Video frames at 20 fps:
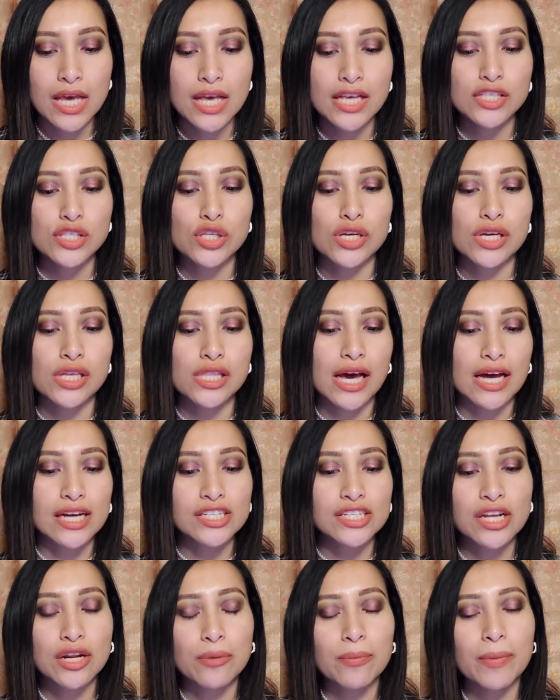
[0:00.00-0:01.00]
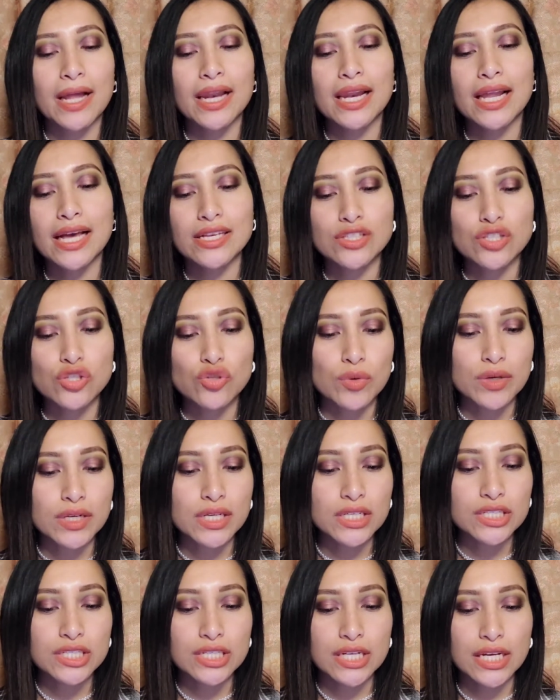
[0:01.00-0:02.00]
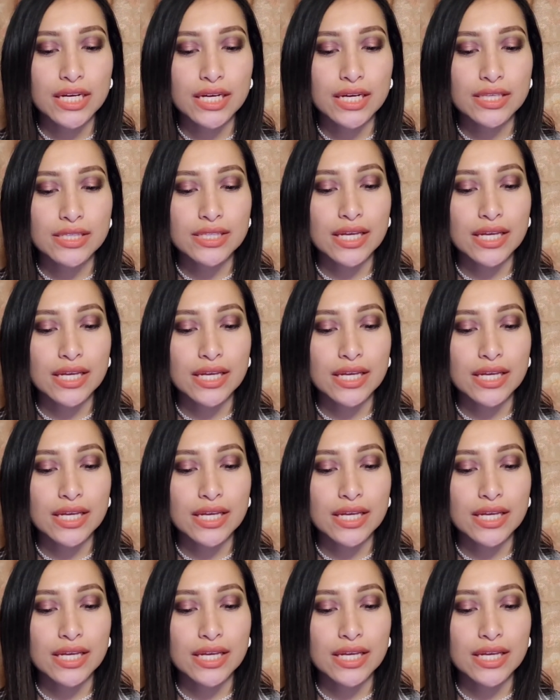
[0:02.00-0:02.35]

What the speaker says: So yeah, the eyeshadow palette has 20 shades.